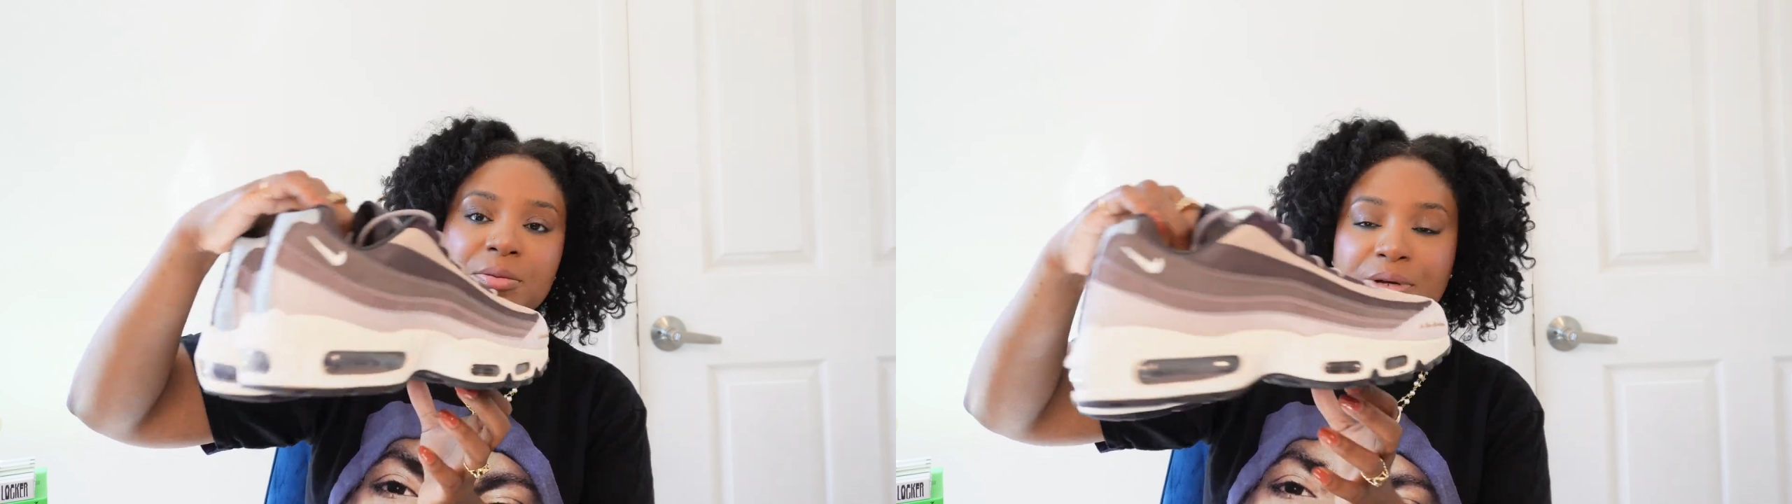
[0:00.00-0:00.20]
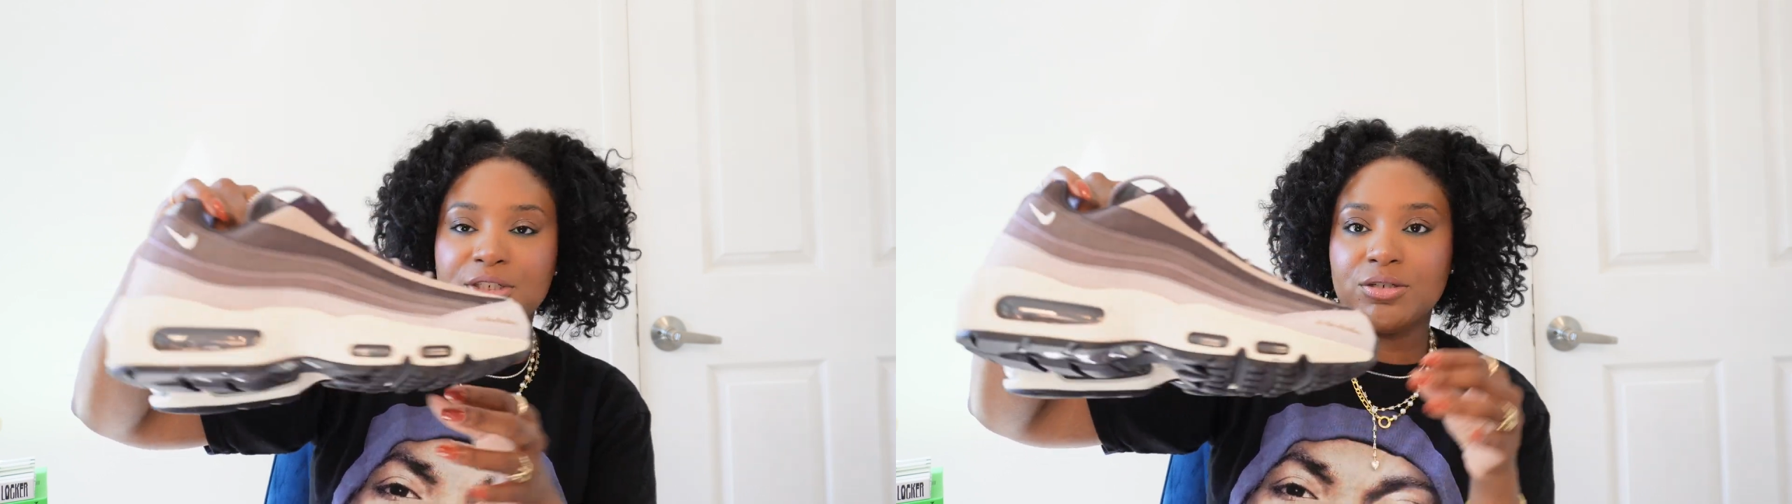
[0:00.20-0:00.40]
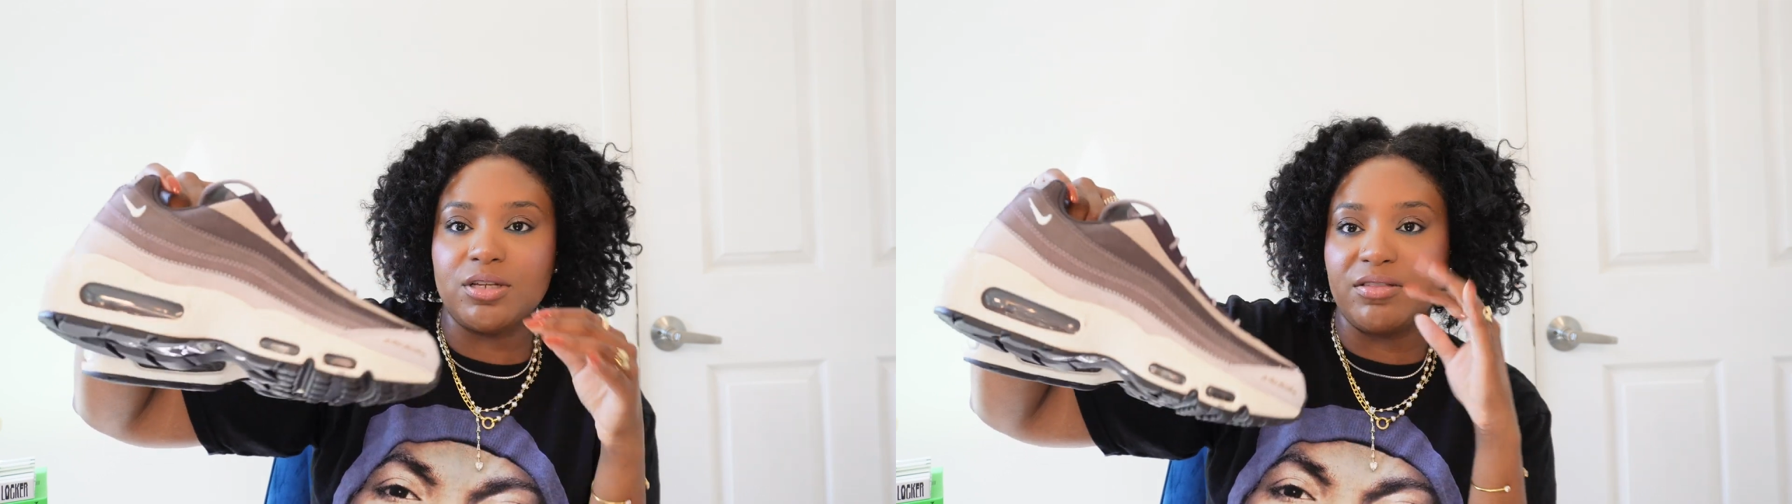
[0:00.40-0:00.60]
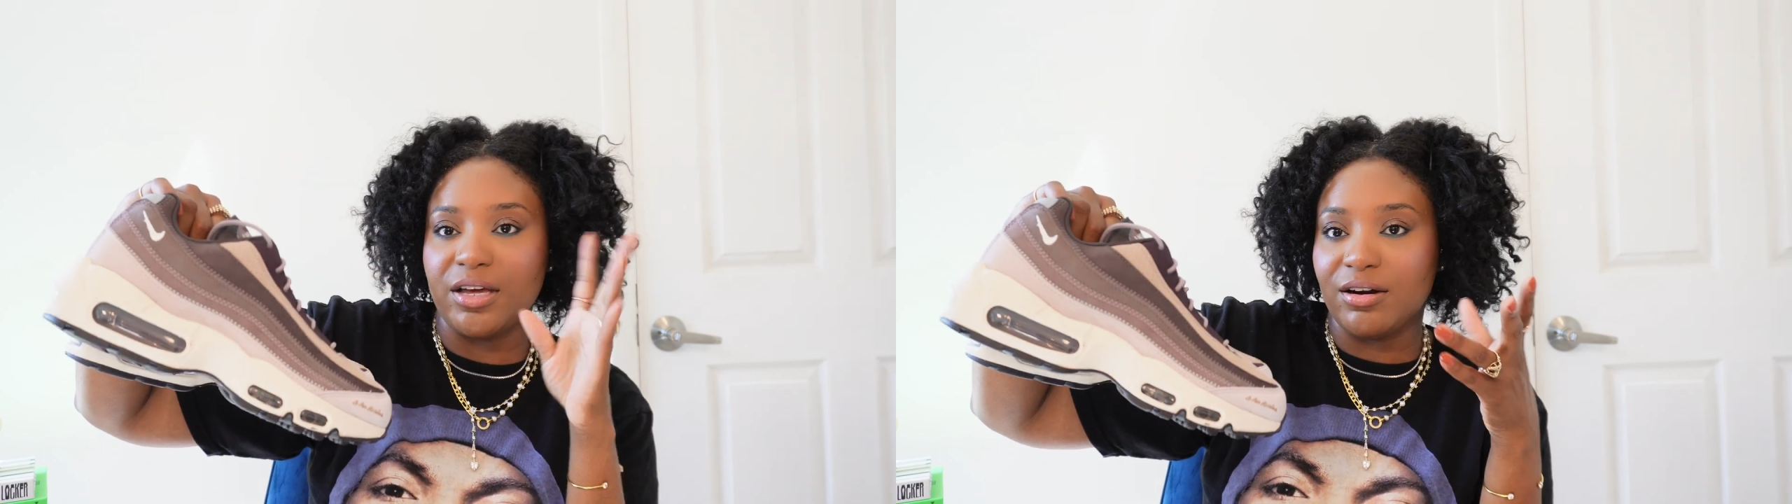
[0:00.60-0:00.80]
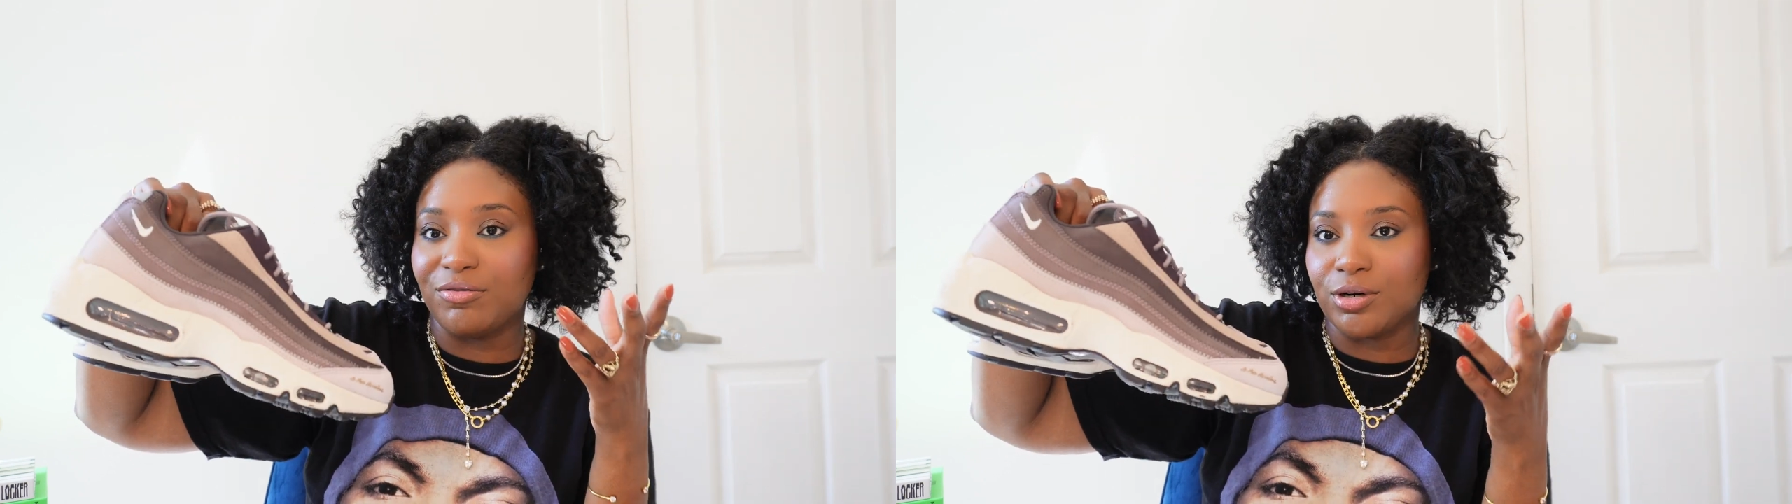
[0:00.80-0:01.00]
pictures of the
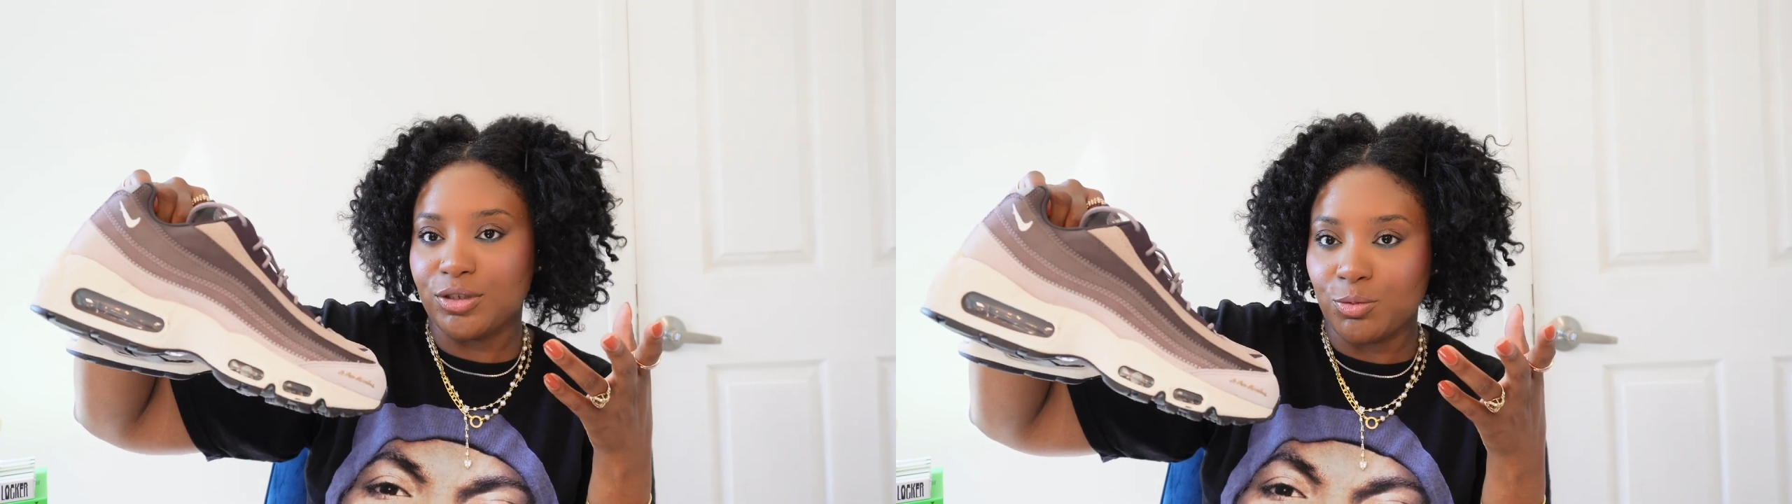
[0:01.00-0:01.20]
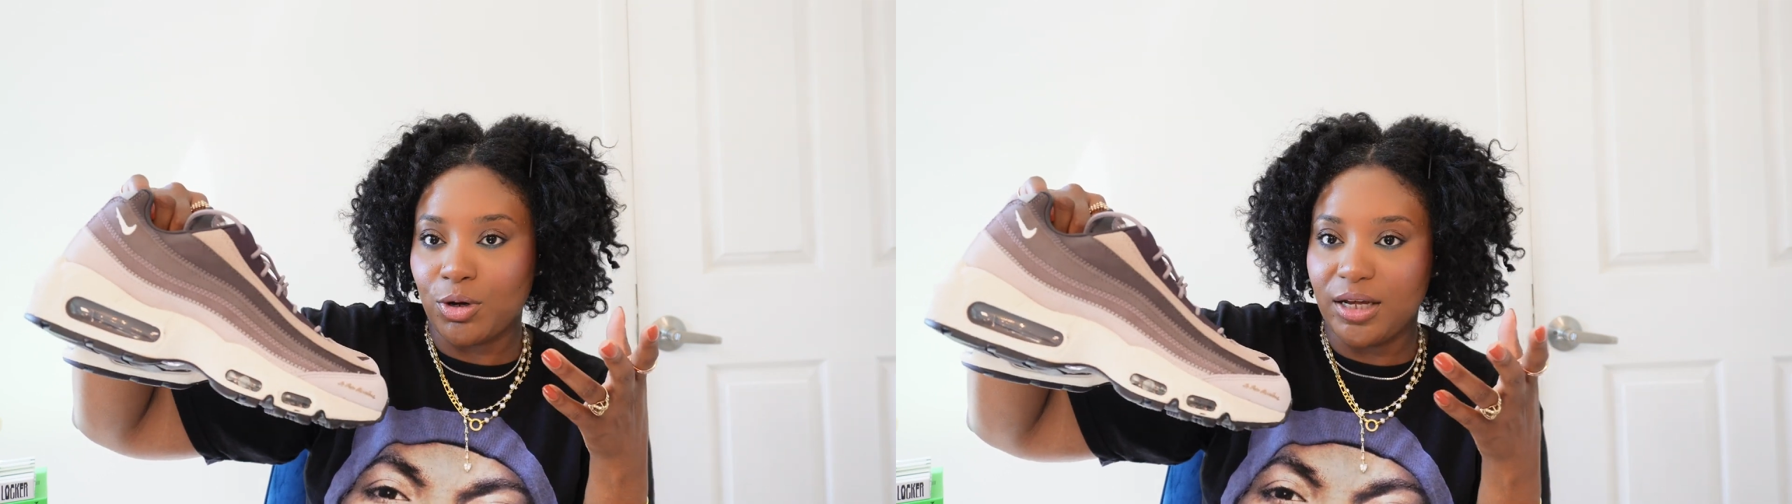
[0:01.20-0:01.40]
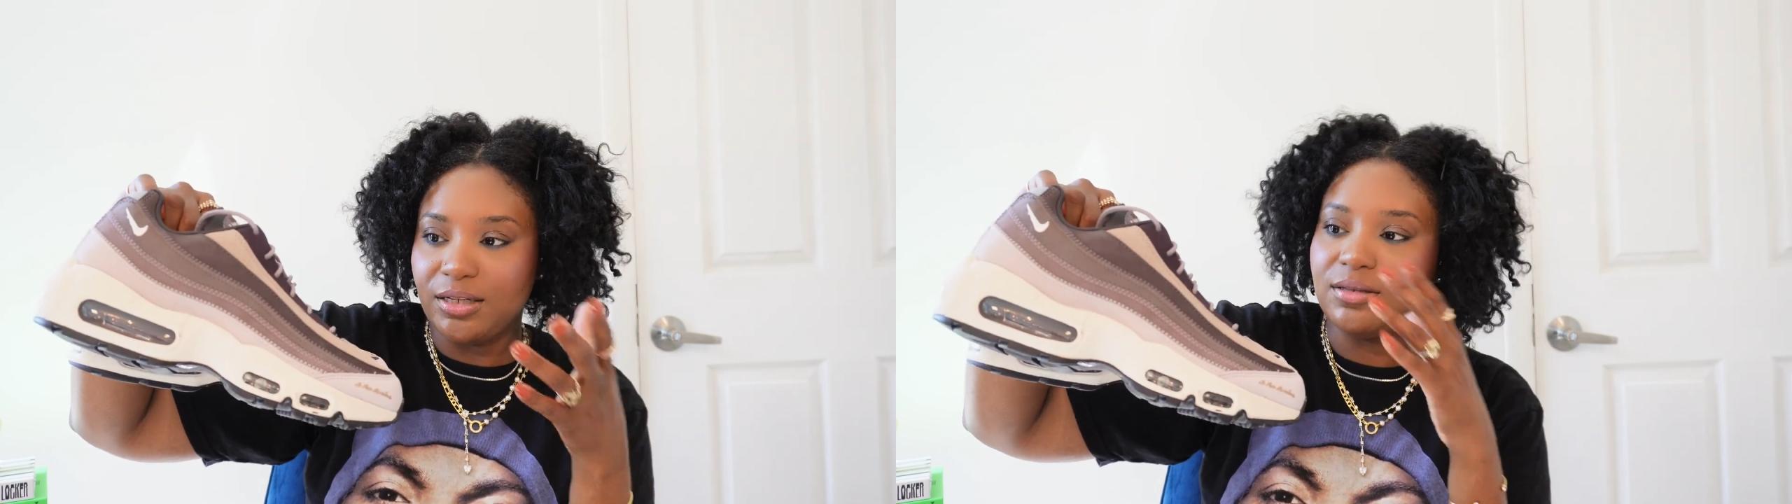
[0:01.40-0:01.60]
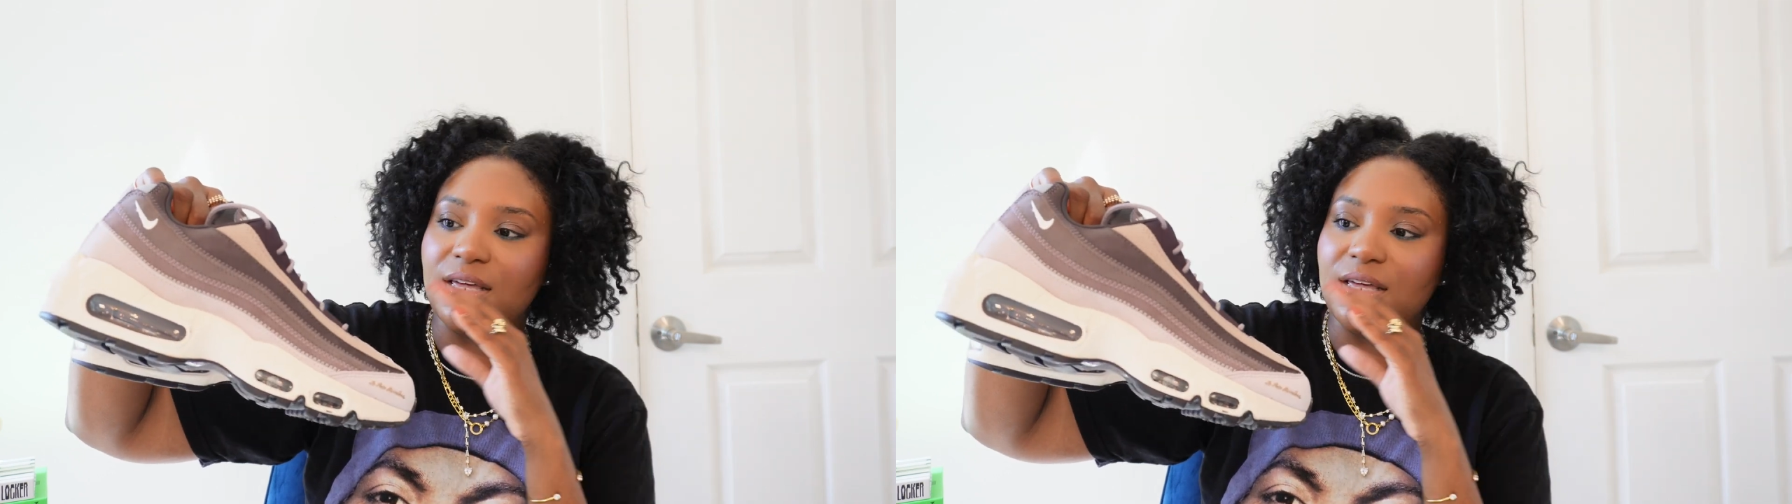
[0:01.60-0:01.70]
Air Force One